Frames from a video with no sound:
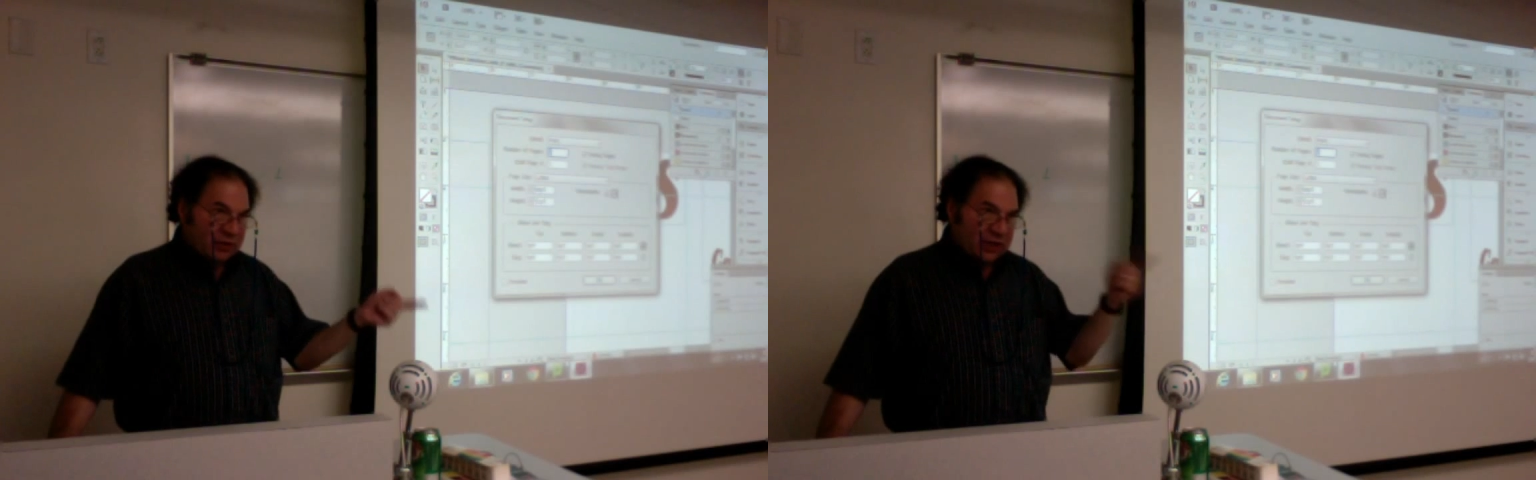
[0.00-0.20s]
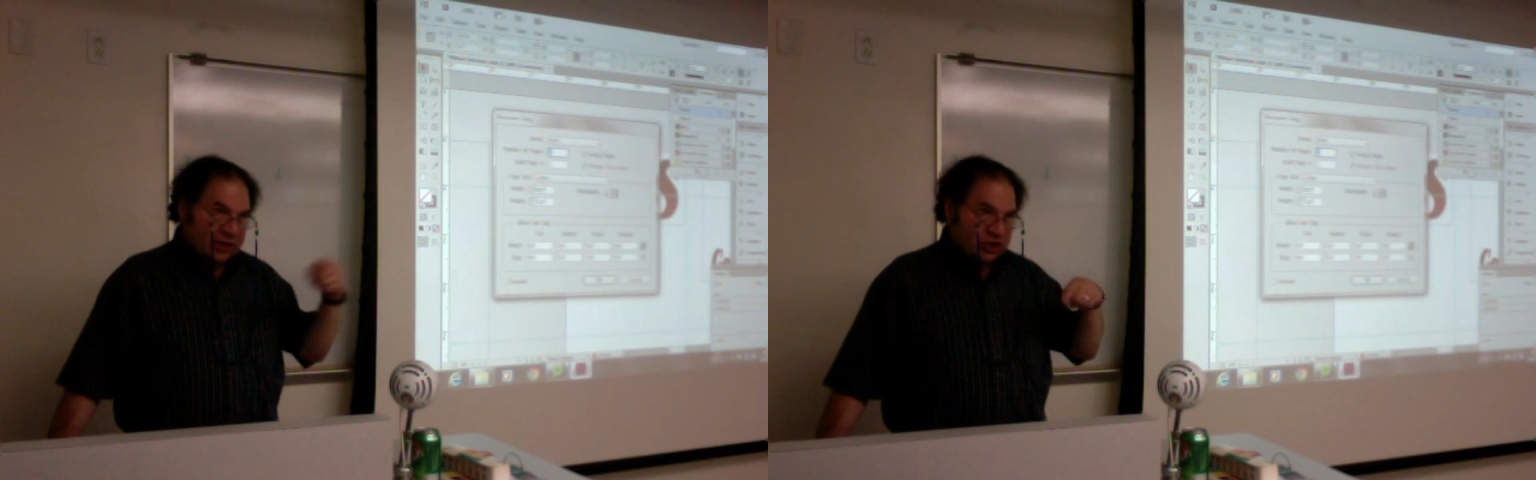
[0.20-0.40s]

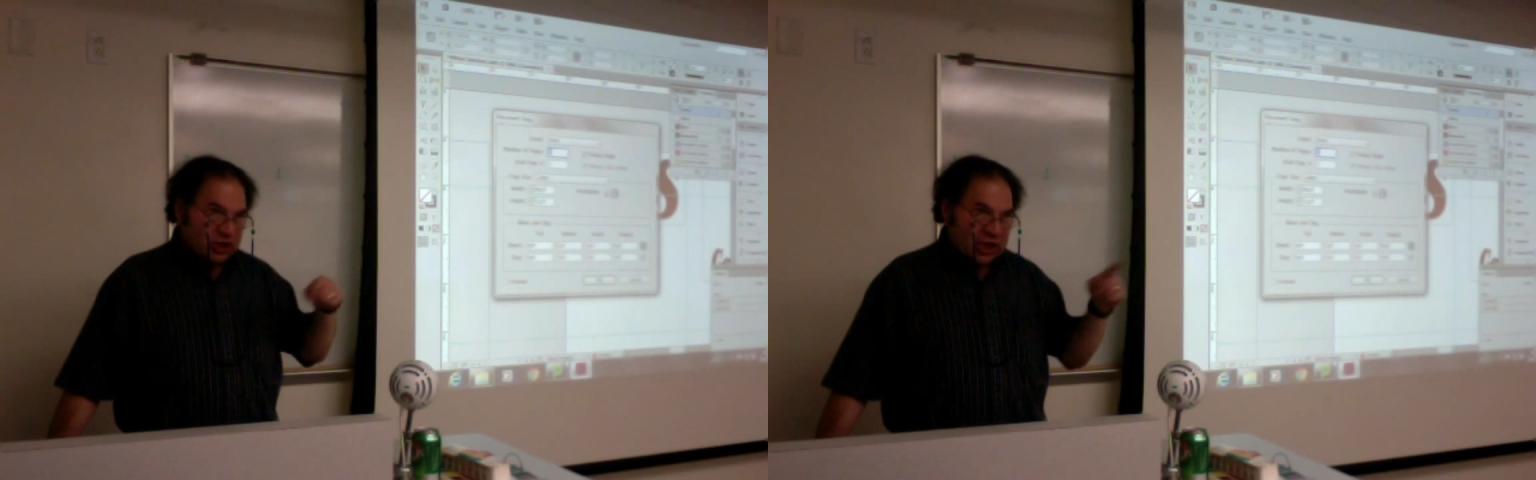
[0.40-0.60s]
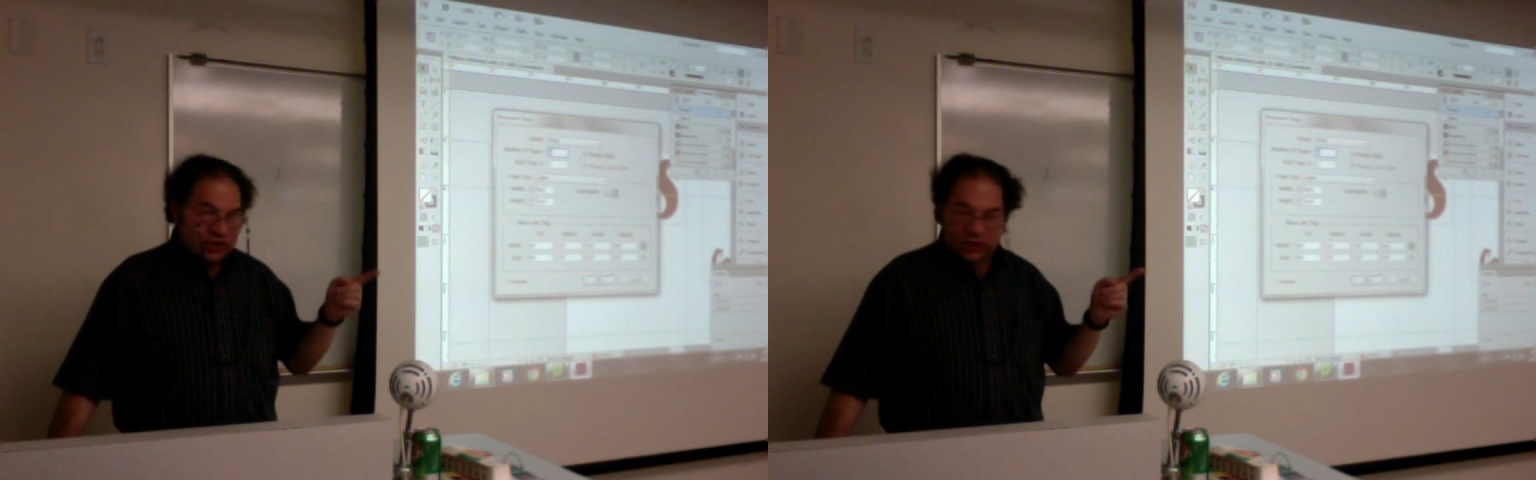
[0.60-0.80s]
and
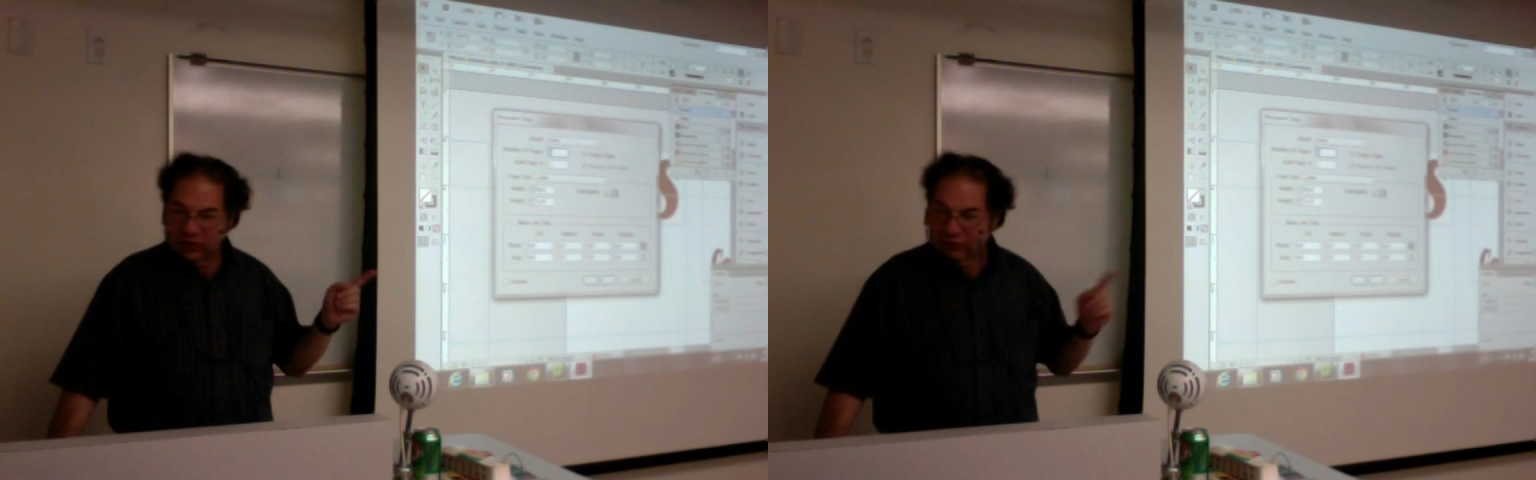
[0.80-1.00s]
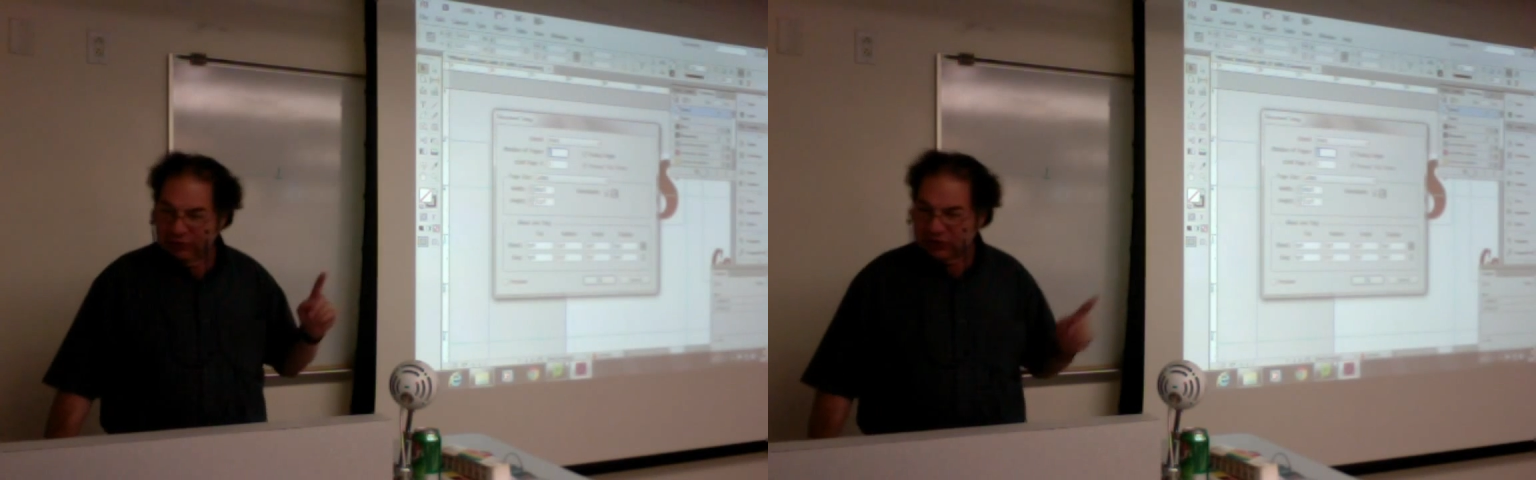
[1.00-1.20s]
changing the
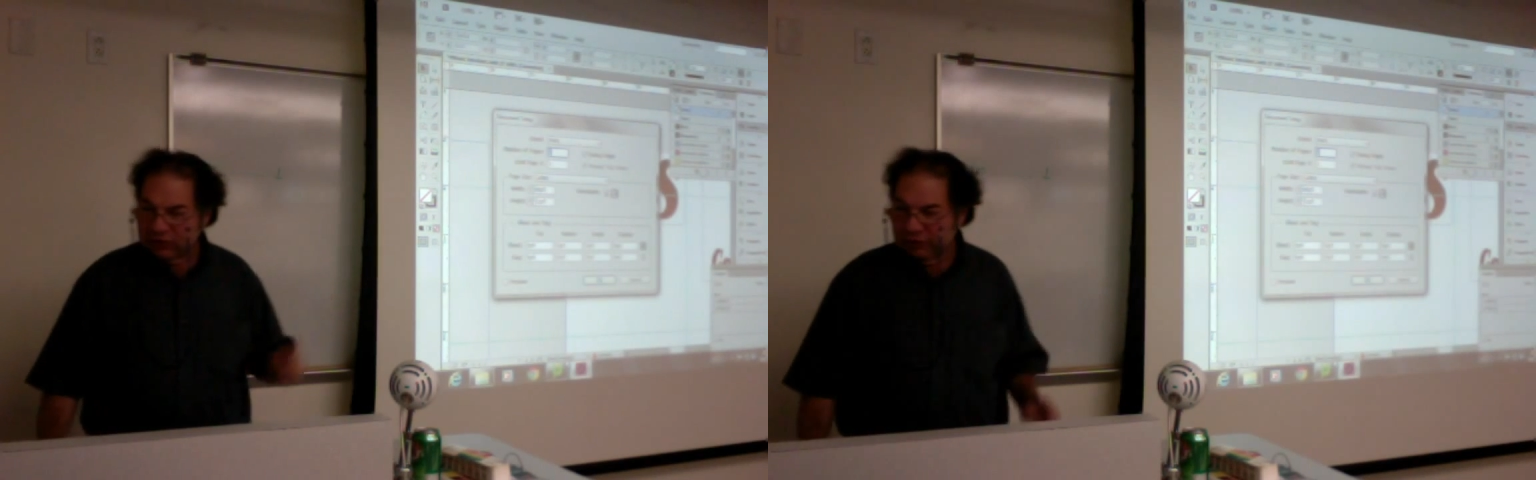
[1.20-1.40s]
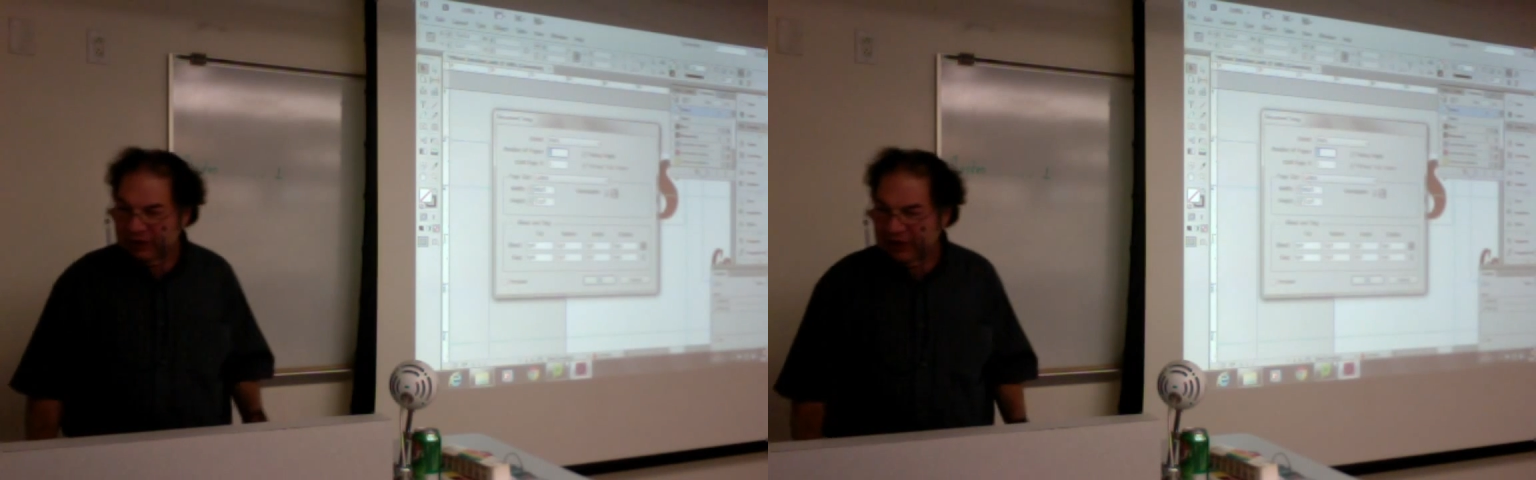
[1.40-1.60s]
original
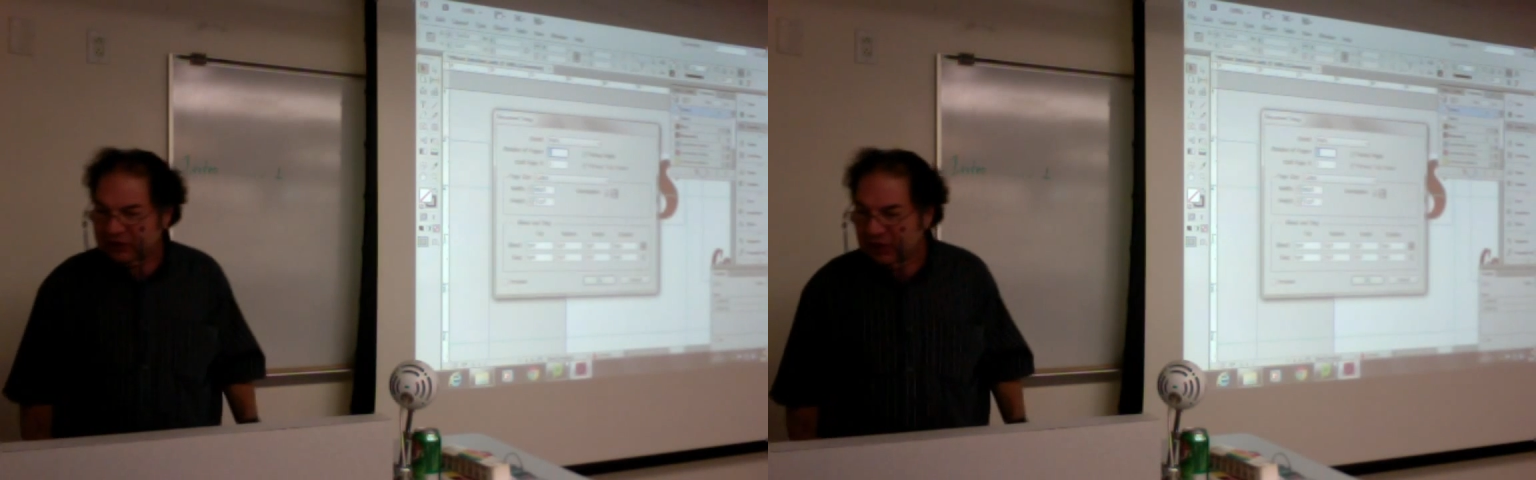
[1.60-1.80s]
things.